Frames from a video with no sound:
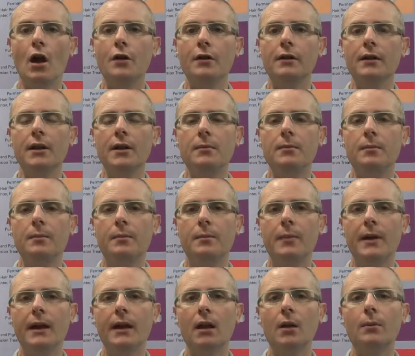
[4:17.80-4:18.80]
Only
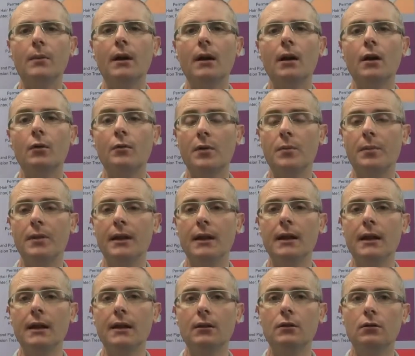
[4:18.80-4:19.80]
Palomar
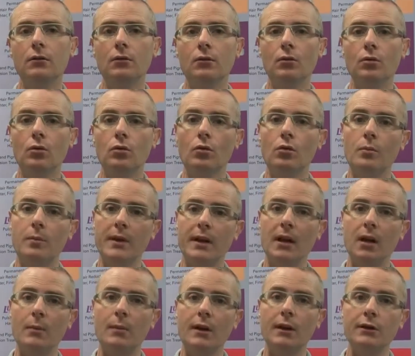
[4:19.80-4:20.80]
repaired or
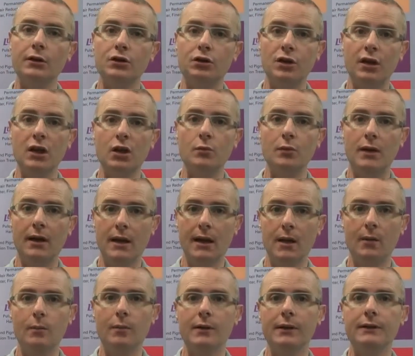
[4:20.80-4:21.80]
Palomar genuine
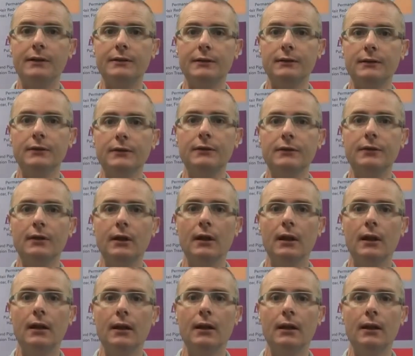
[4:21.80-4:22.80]
handpieces
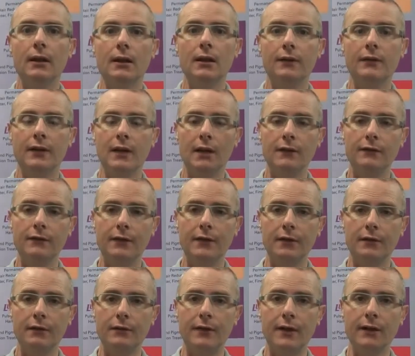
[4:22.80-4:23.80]
that have come
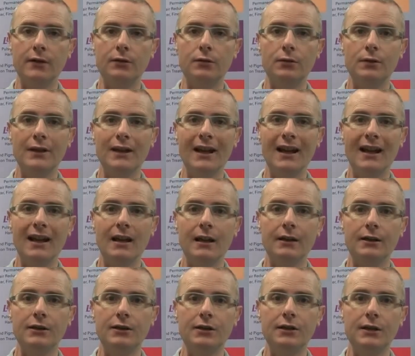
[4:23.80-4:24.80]
from the factory
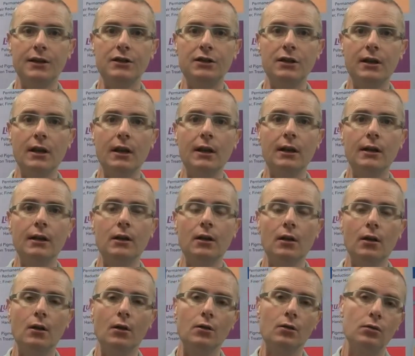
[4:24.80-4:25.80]
are TGA
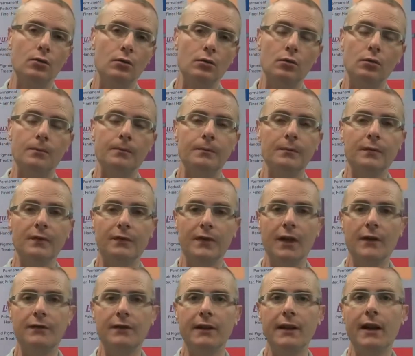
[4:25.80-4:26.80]
or
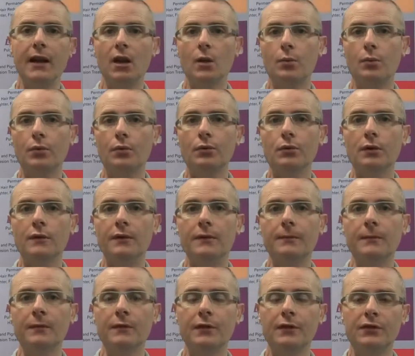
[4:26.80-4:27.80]
FDA
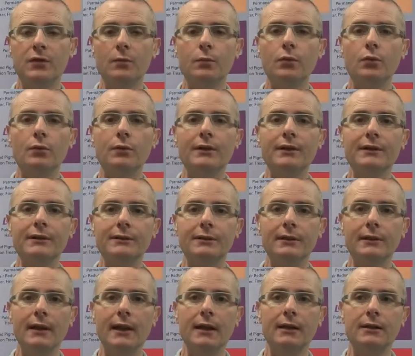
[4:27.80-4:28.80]
approved. For the simple
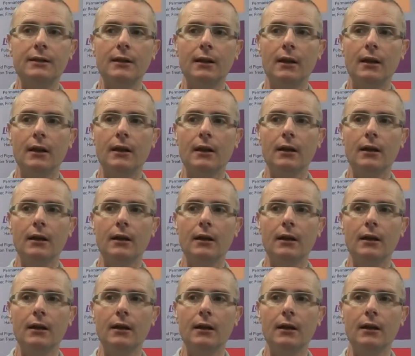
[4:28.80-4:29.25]
reason that